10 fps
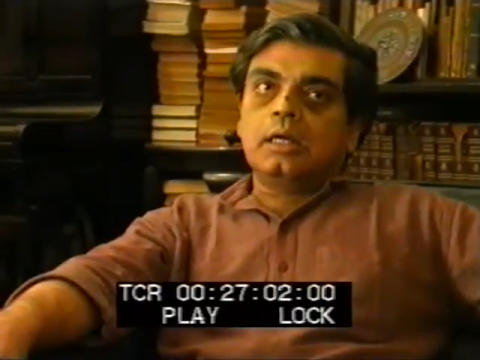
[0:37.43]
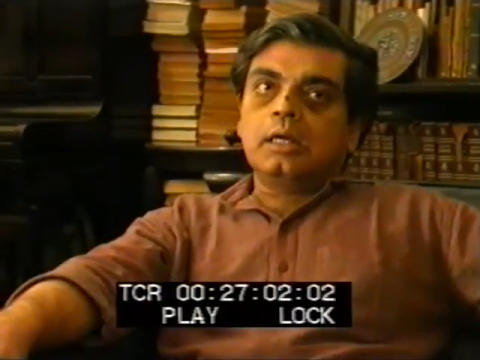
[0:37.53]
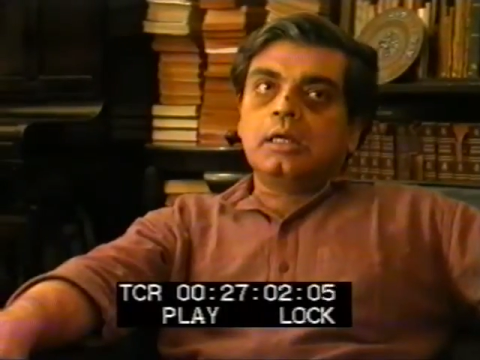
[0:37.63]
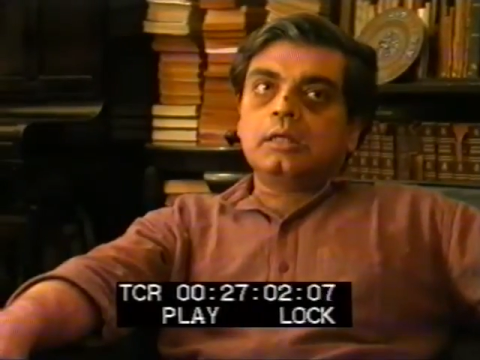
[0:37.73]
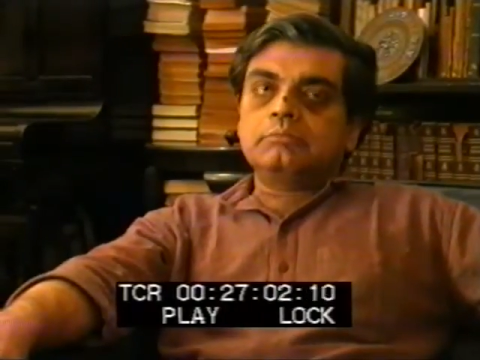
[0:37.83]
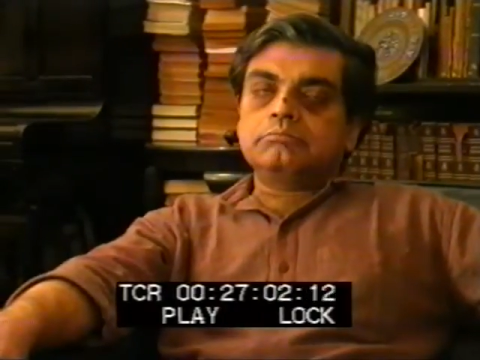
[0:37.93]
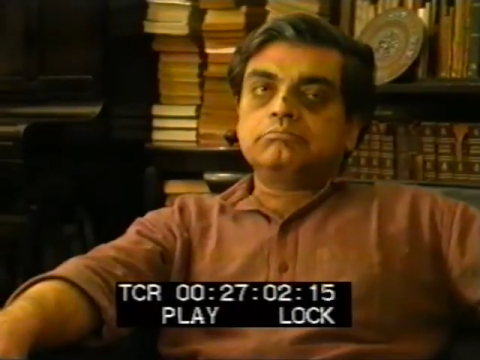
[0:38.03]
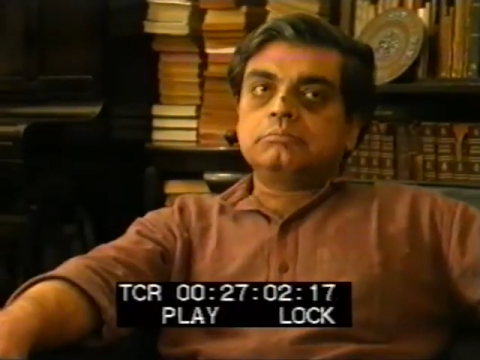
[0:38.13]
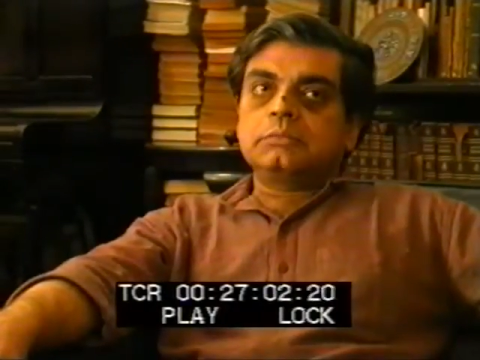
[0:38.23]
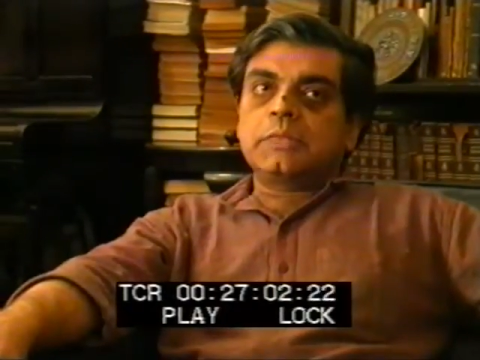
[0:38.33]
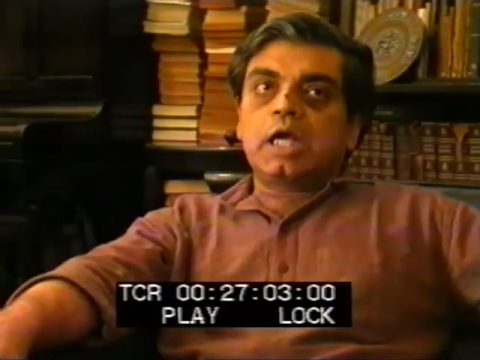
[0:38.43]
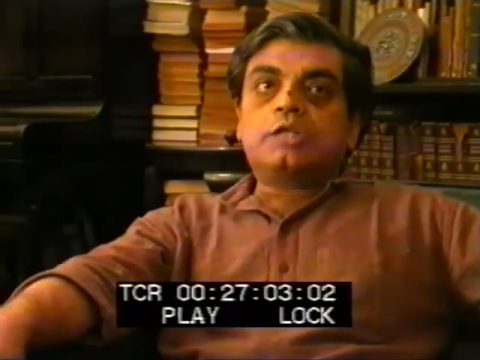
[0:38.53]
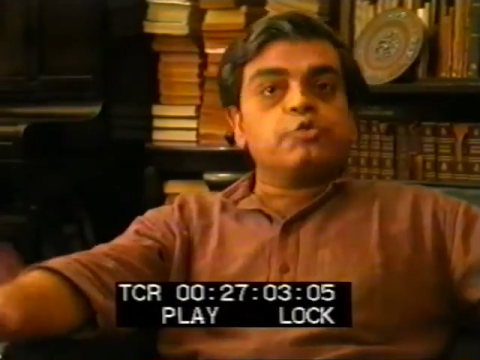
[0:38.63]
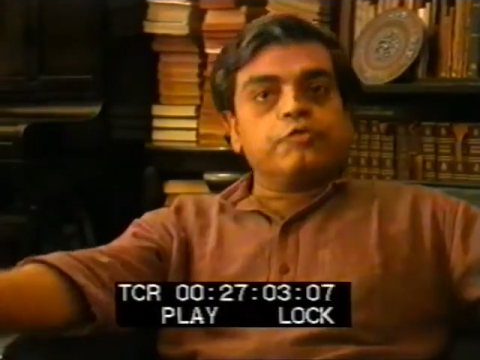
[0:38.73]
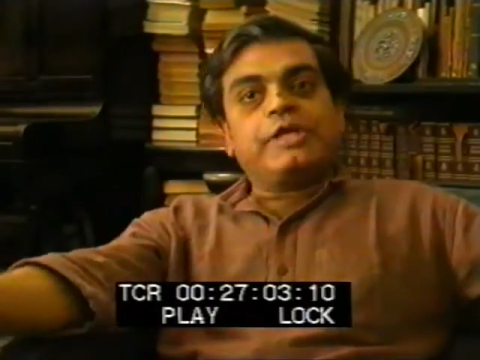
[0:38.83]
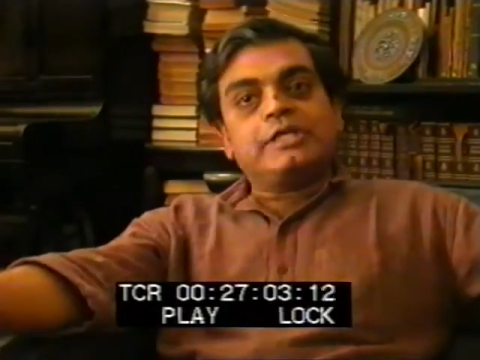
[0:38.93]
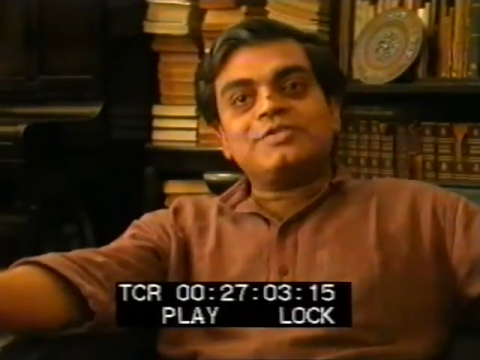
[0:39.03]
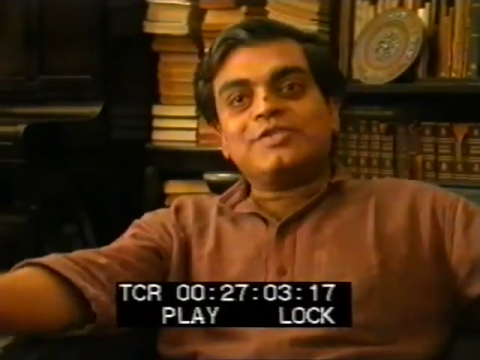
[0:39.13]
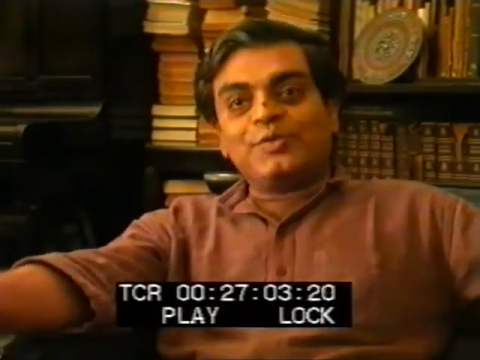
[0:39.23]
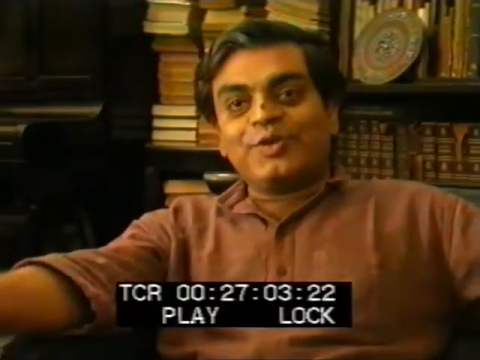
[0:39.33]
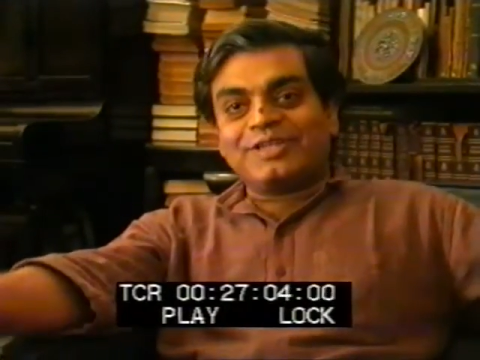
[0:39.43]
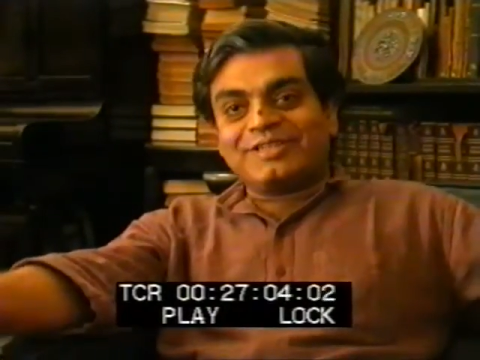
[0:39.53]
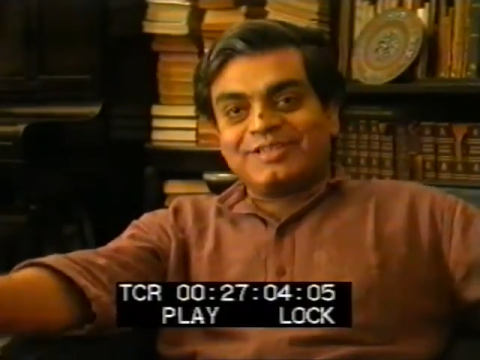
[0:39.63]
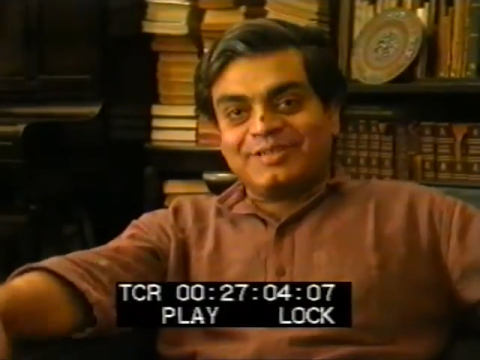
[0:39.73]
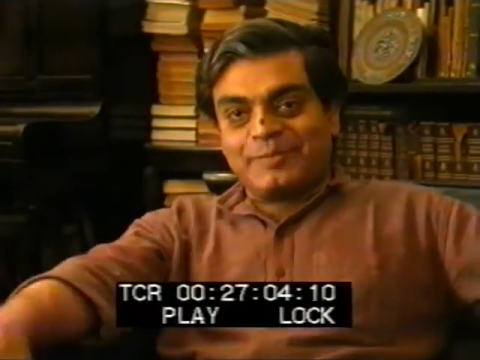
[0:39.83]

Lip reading: uh, to feed his unit.